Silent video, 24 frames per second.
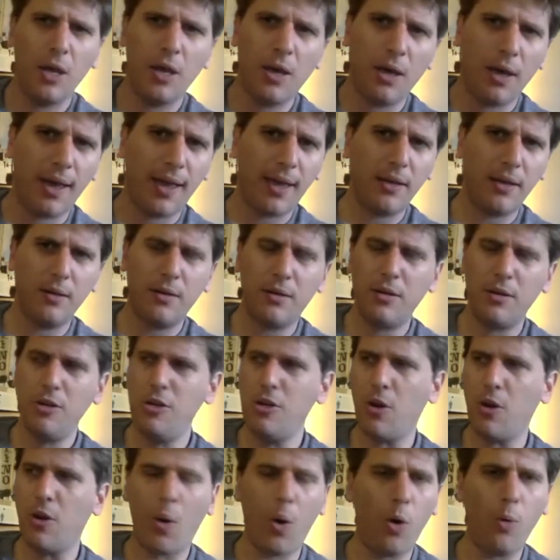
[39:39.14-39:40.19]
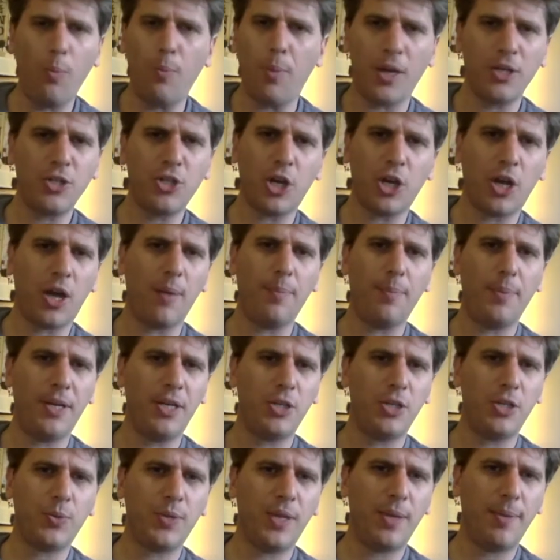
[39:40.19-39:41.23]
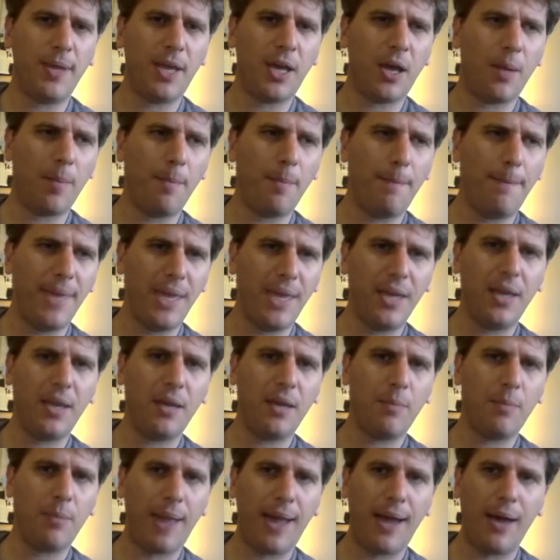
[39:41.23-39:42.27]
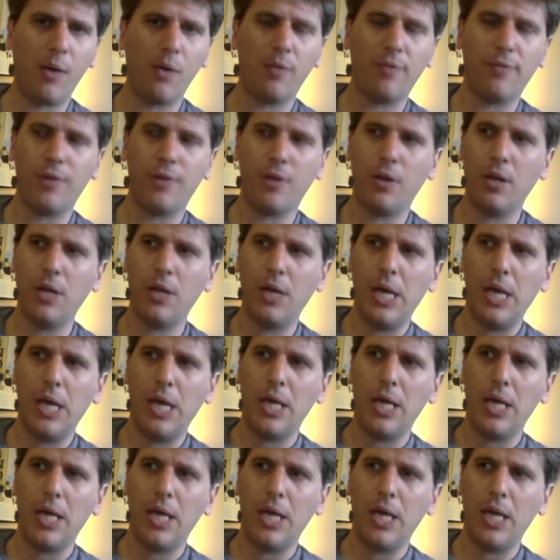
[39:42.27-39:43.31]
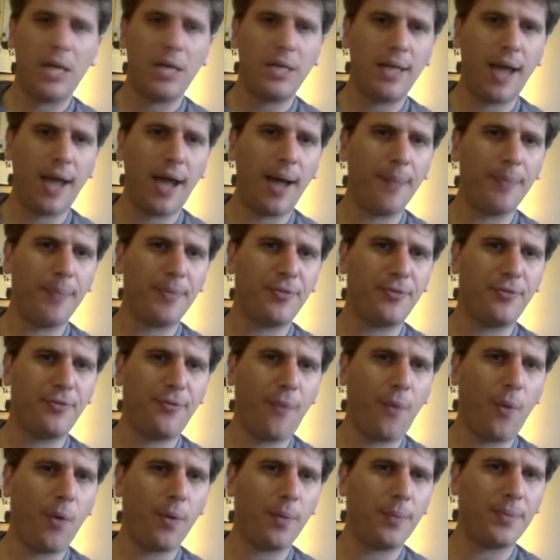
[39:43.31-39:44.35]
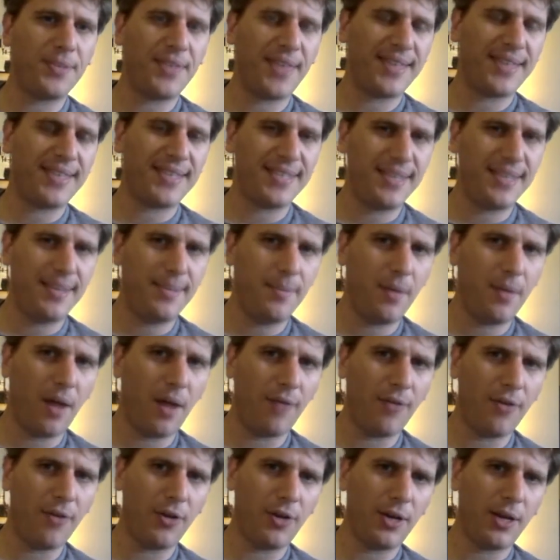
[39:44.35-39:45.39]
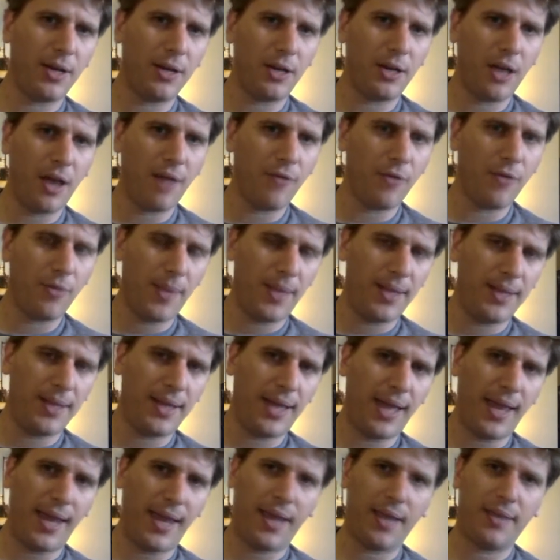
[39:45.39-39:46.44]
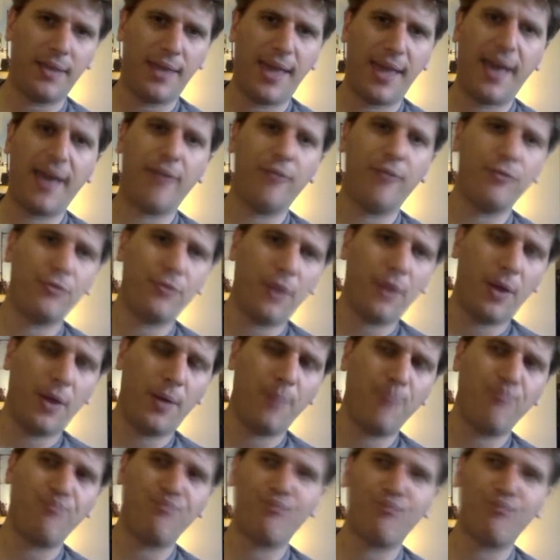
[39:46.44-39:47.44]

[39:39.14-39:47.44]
and you know, a whole bunch of companies. When they become big and powerful, they adopt forms that seem govern government-like. They have um,